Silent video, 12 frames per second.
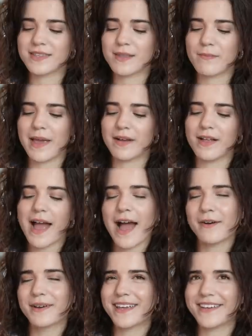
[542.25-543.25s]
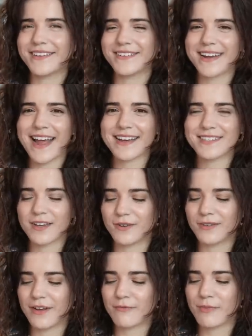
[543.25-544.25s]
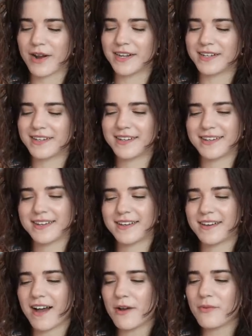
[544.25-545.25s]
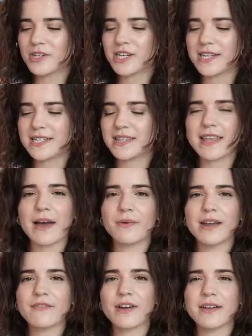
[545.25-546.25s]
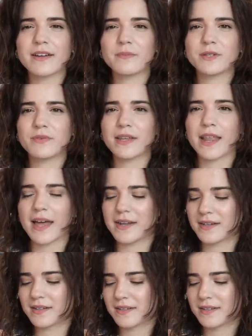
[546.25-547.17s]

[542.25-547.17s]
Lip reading: in the mail. How cute. XO, love, Brennan. I wish he did that. We never ended up doing that.